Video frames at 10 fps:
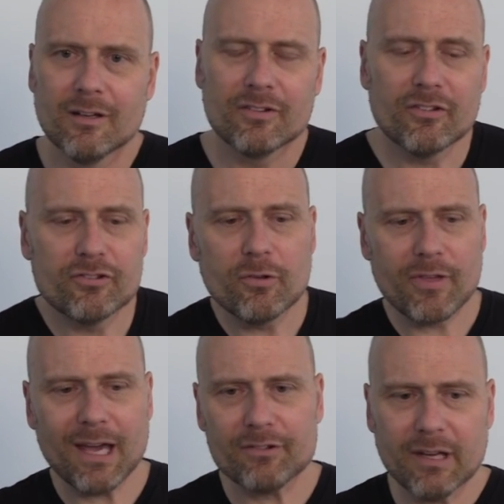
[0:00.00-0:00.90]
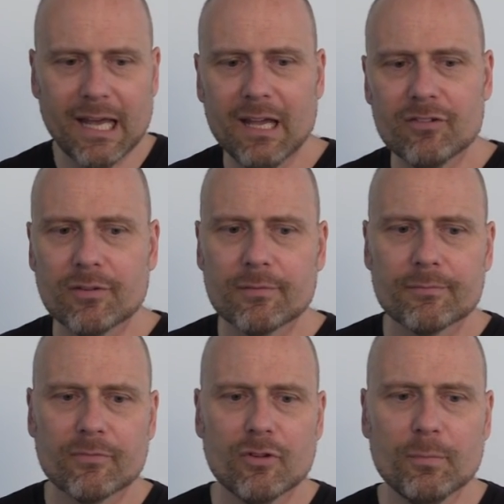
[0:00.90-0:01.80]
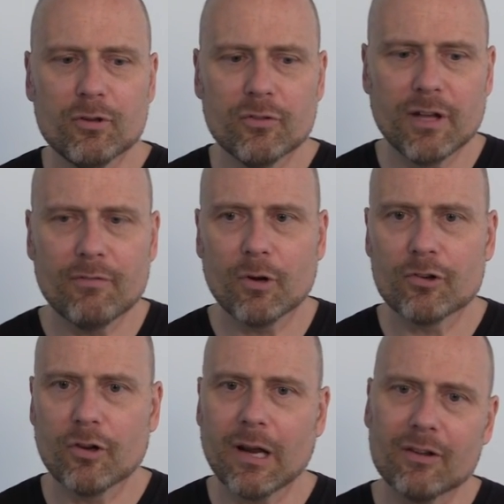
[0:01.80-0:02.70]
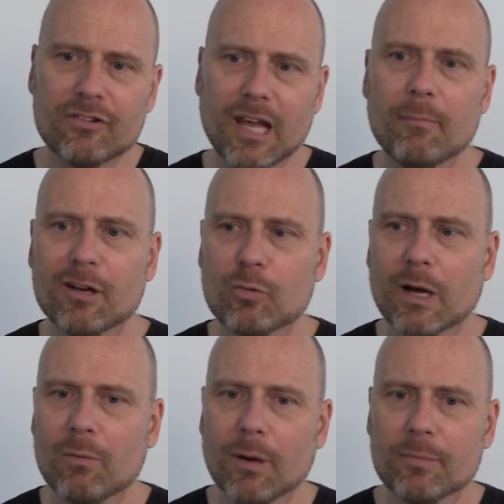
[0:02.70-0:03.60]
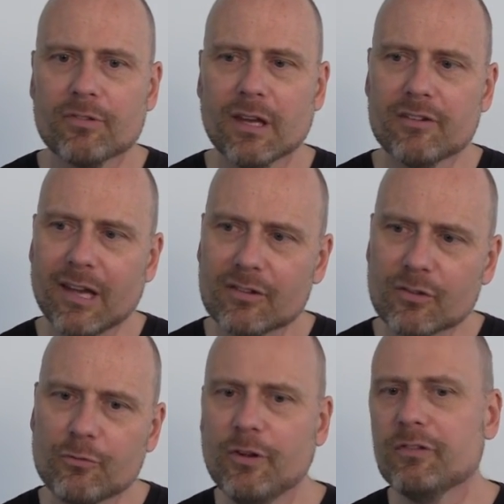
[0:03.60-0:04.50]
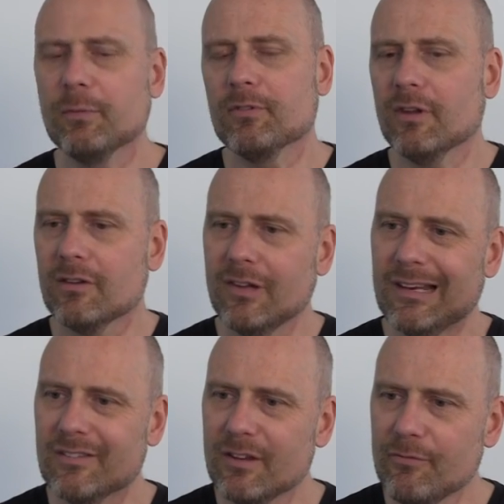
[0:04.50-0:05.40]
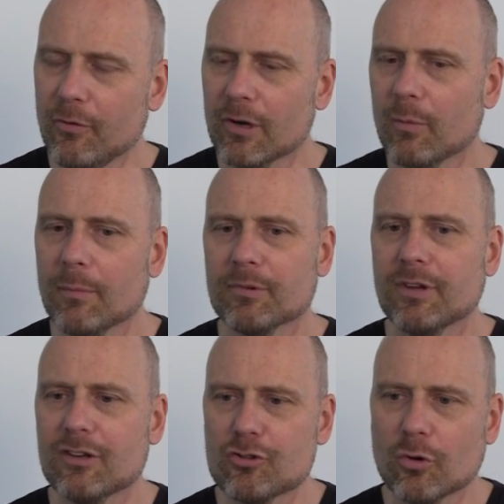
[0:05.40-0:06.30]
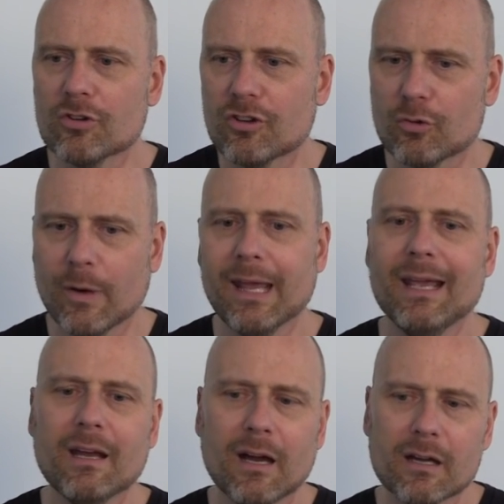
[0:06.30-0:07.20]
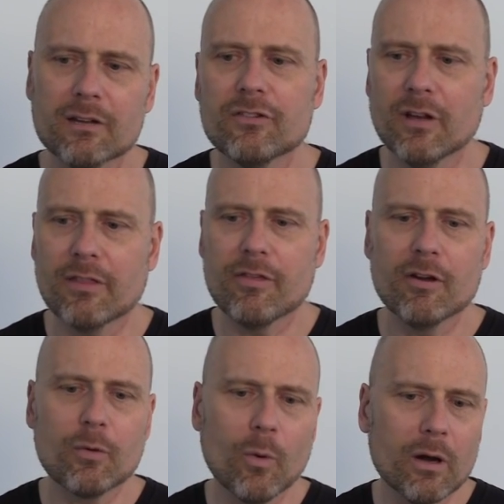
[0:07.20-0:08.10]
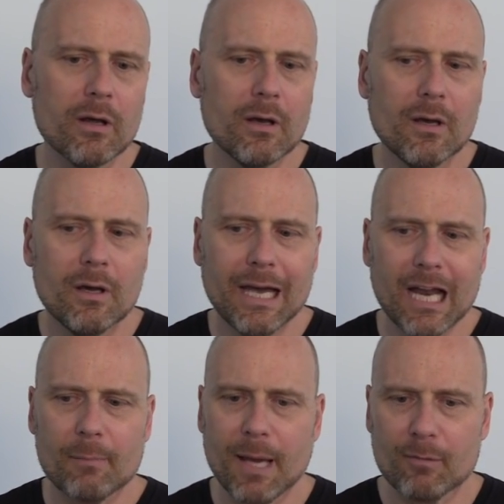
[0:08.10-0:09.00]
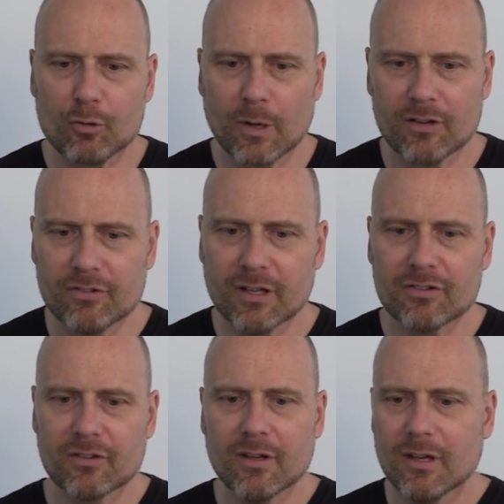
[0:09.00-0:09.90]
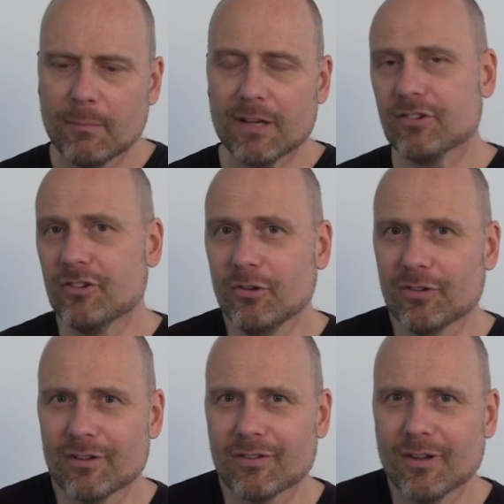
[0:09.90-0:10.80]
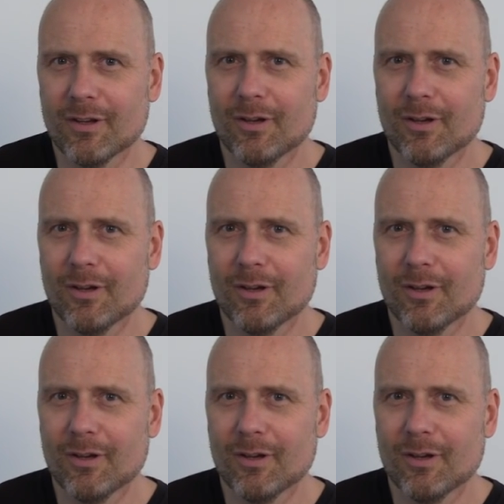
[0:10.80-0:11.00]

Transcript: since 2008, Super Tuesday voter turnout is down by 21%. Texas, 50%. Tennessee, 41%. Georgia, 28%. Arkansas, 31%. Alabama, 26%. Massachusetts,